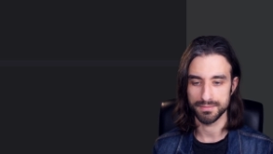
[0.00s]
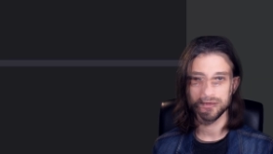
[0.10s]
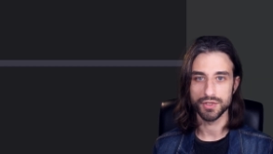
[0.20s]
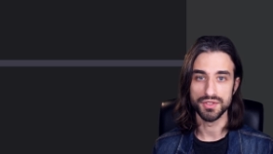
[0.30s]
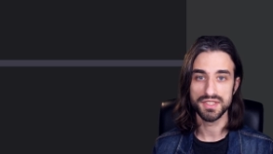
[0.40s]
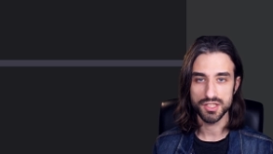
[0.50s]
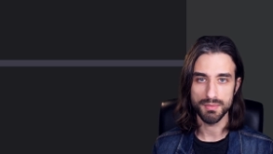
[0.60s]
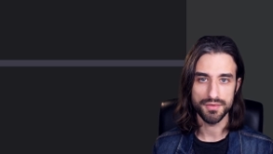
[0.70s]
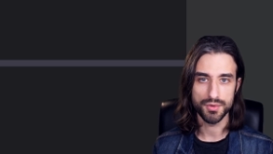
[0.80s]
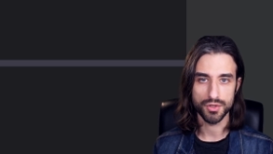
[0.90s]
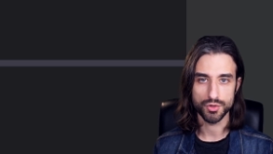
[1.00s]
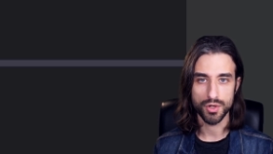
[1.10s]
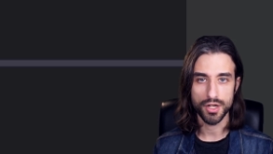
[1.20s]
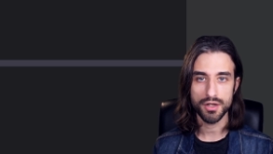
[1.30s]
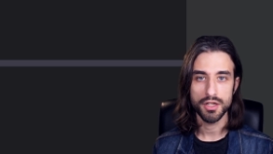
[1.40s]
So this is my view
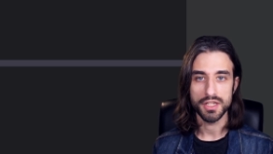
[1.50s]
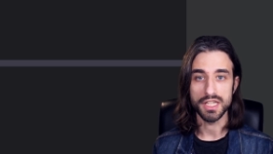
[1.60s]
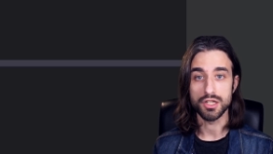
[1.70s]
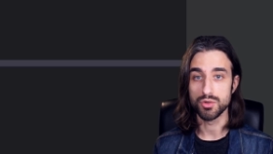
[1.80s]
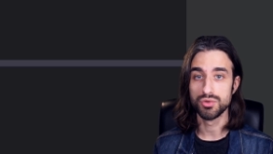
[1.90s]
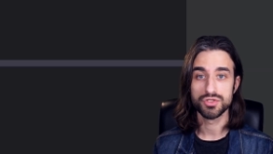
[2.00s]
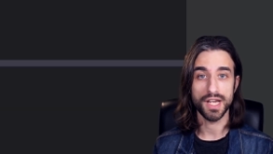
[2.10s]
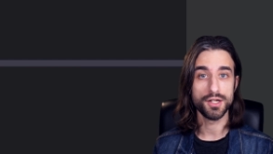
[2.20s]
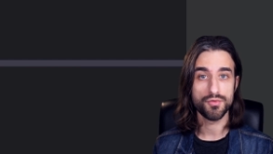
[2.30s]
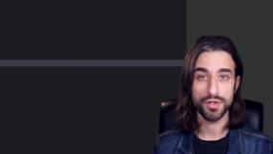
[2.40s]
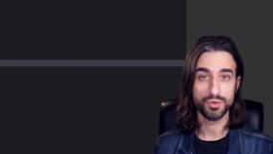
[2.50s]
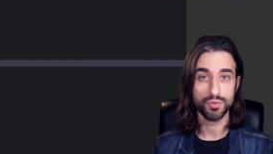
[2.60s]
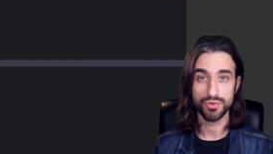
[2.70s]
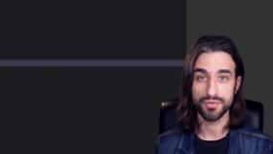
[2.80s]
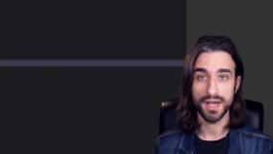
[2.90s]
controller. It looks kind of what you
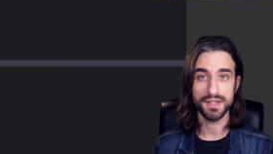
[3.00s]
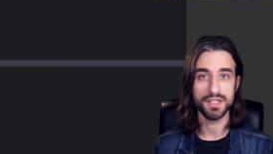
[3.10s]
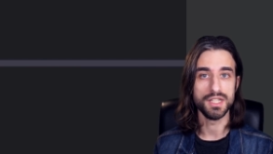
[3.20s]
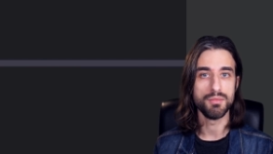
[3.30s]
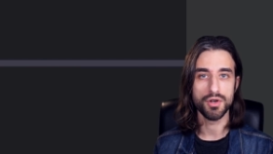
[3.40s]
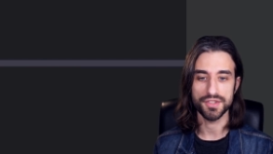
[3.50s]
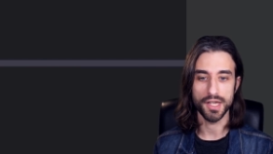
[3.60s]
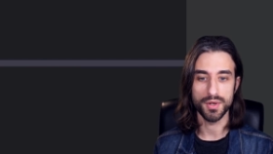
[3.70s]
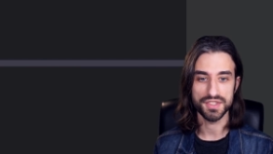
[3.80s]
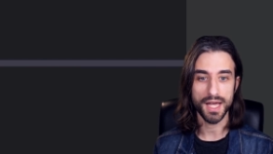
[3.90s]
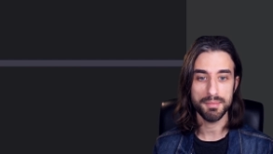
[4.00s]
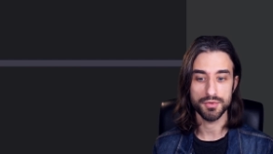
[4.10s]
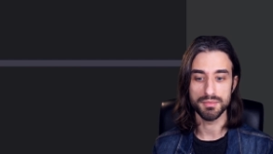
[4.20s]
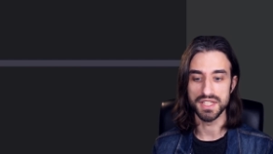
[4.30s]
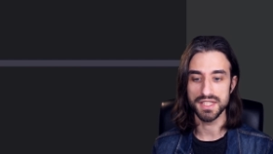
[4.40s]
would find in most iOS
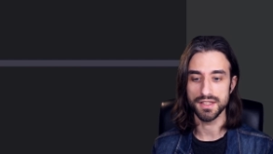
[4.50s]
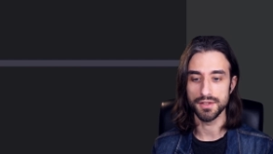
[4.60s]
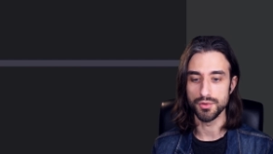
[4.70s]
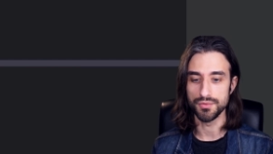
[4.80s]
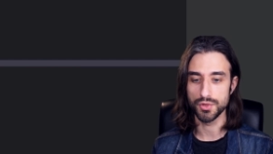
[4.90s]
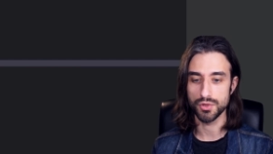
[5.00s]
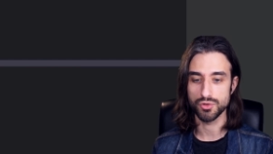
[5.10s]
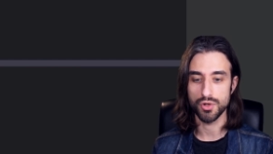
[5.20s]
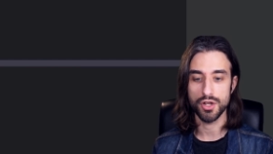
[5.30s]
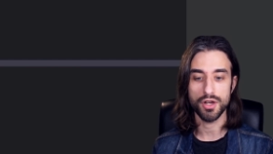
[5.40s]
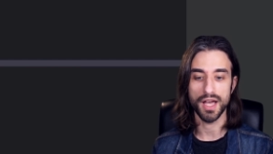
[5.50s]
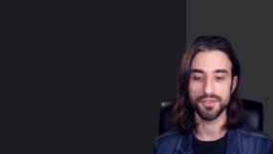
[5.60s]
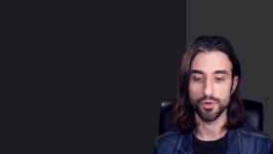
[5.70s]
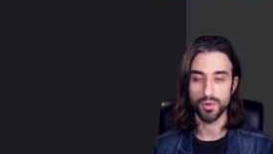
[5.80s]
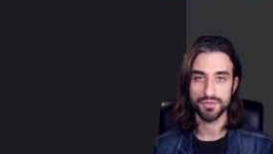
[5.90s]
apps, meaning that the view controller
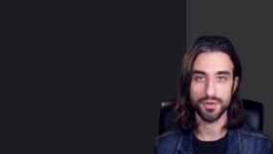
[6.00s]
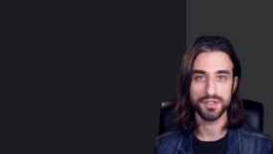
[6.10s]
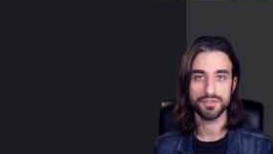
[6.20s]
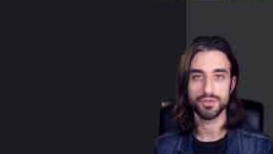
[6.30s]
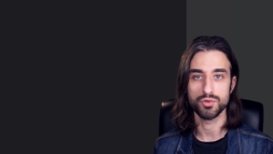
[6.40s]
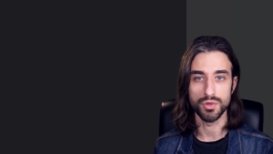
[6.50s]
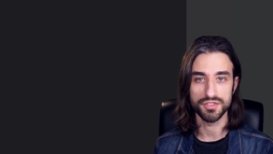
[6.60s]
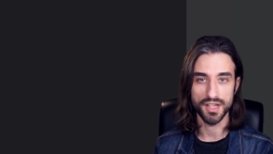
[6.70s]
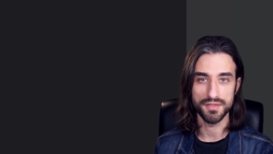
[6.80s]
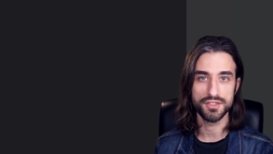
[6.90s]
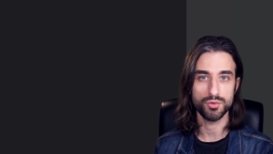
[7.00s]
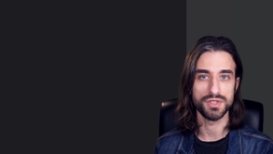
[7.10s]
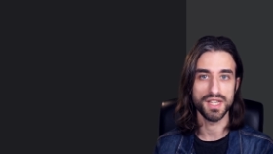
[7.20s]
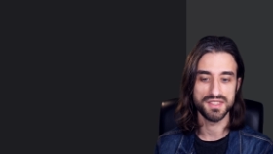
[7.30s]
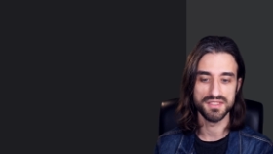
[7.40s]
has a reference to a service to
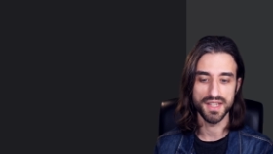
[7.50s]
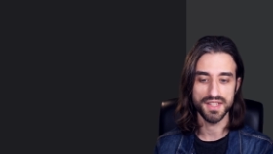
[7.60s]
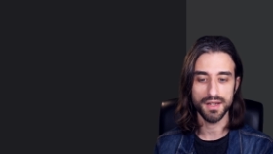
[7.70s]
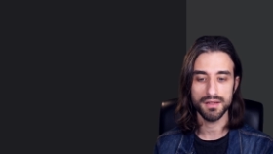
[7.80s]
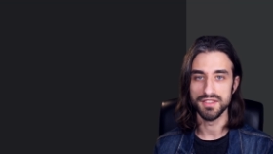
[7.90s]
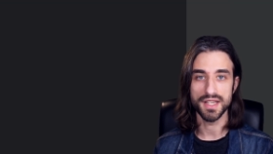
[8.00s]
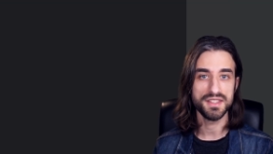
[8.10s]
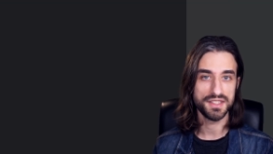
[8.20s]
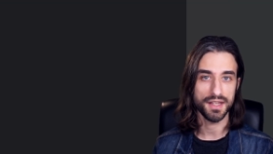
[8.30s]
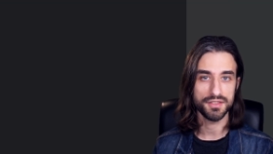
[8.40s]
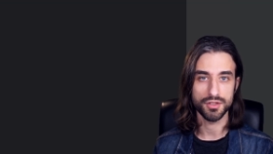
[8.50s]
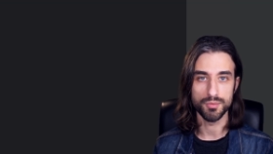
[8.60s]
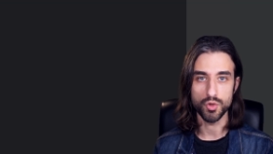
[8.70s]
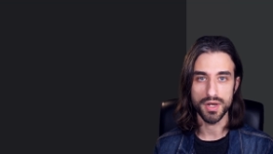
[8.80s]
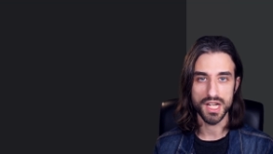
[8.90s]
get its data. Then it has
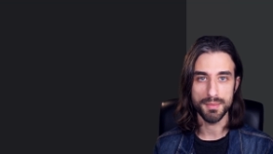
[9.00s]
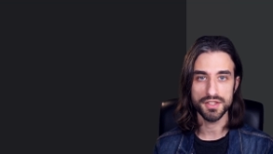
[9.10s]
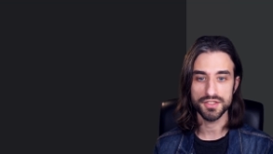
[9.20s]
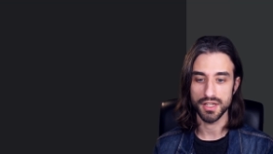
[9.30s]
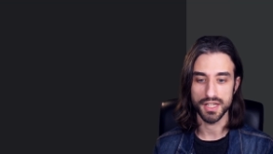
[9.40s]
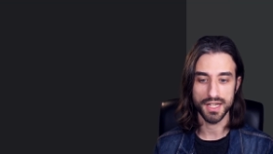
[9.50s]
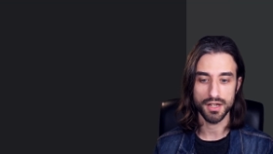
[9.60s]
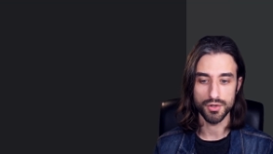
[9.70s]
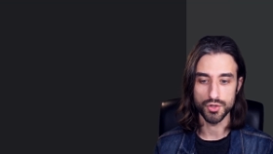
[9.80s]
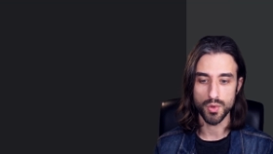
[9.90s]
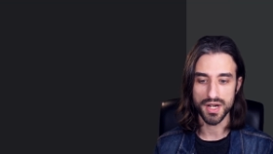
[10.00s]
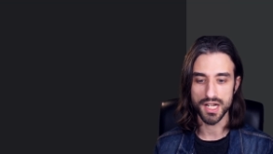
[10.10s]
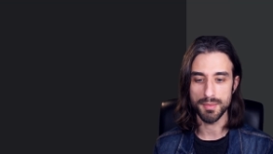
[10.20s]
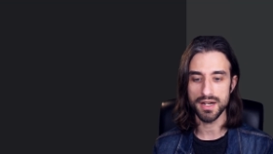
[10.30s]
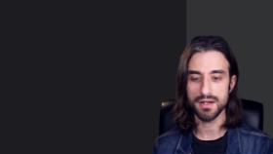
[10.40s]
some UI elements, here a UI
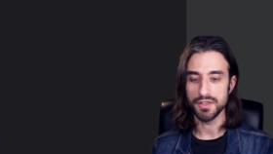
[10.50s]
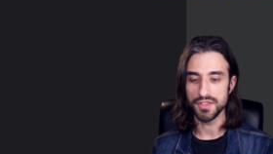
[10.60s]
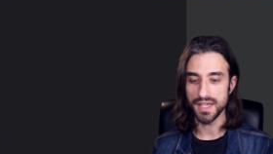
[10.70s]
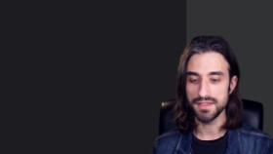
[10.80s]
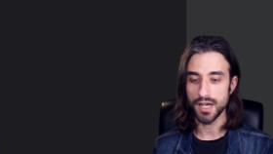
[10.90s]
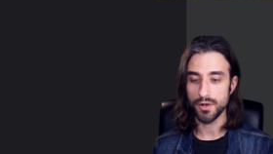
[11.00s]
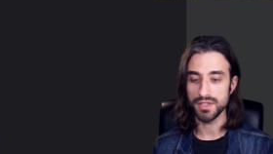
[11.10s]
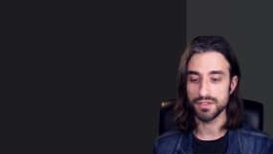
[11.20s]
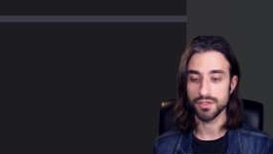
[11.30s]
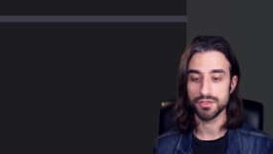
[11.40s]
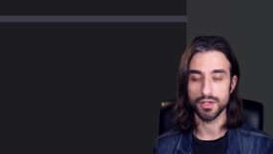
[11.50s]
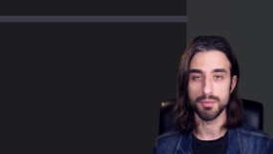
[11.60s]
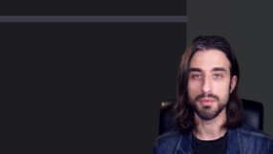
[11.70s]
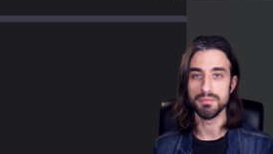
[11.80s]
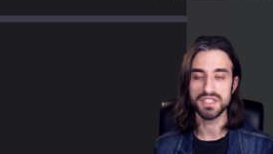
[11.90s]
label. Then there is
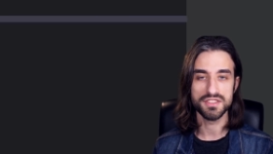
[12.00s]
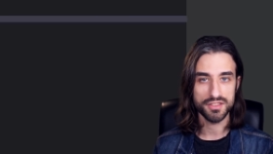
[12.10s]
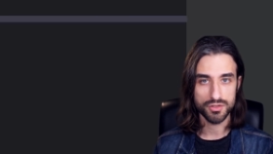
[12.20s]
some business